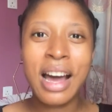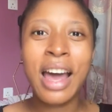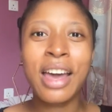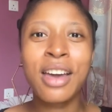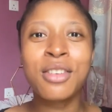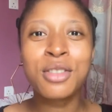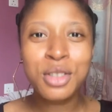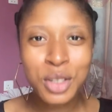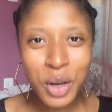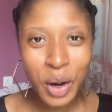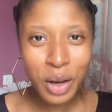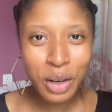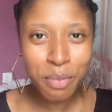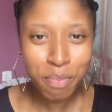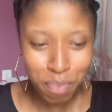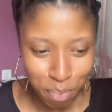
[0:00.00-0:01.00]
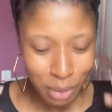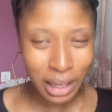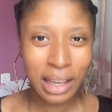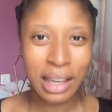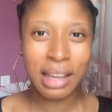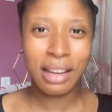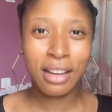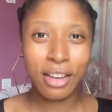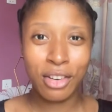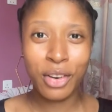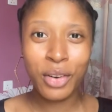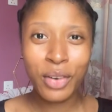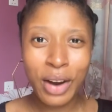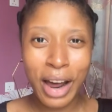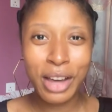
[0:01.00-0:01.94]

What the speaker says: I enjoy me, you know,